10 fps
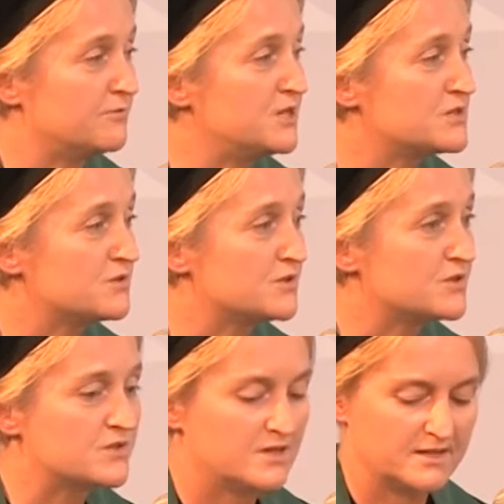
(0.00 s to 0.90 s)

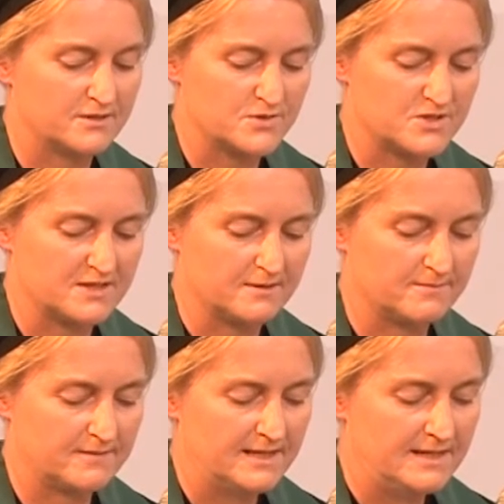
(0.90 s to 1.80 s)
researchers like
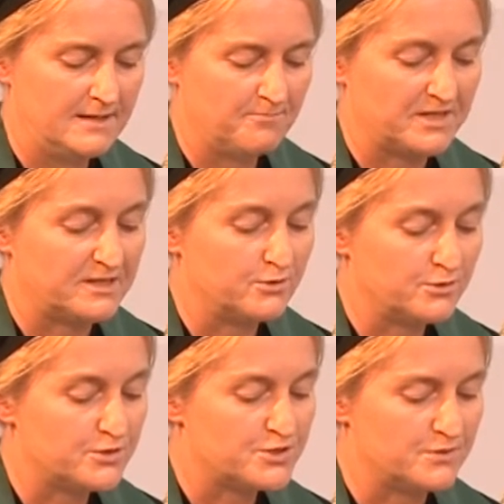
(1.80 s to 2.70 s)
yourself, and I
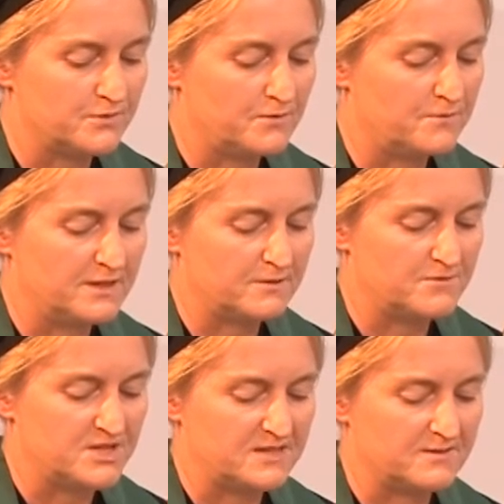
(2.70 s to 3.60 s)
urge you to think of
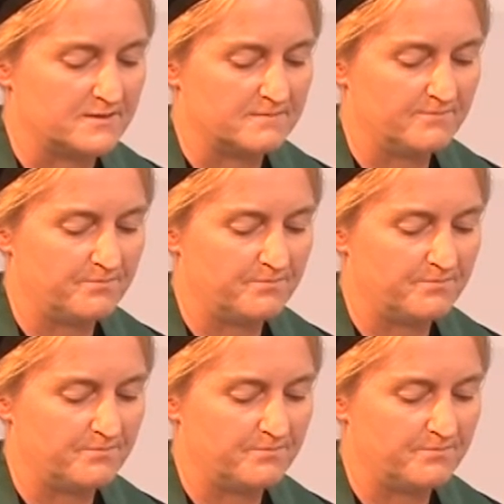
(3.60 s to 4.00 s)
gender